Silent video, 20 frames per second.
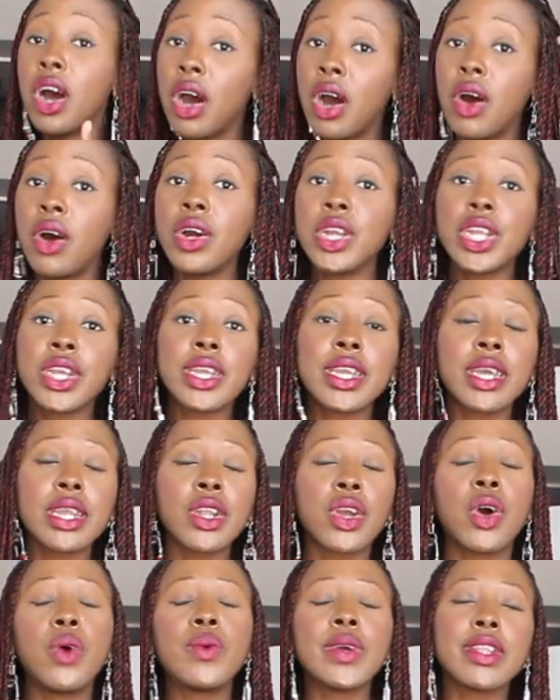Or you
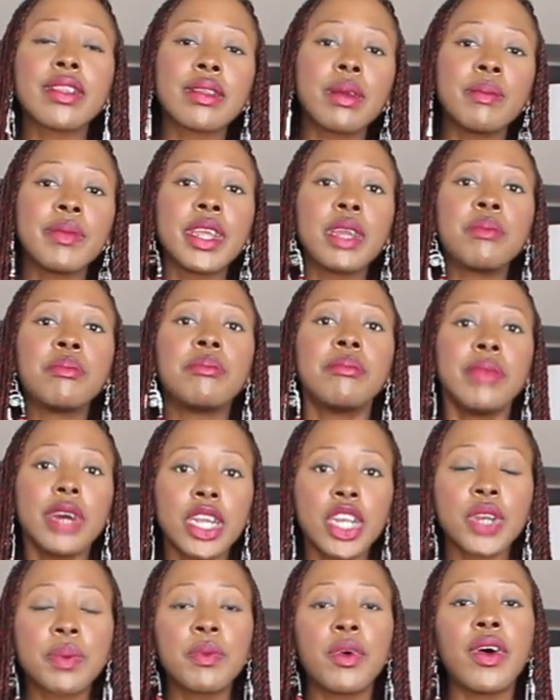can go with something
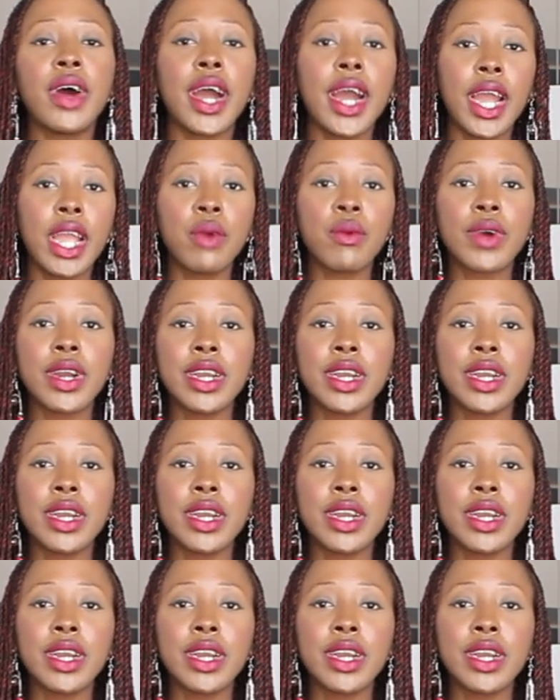much more high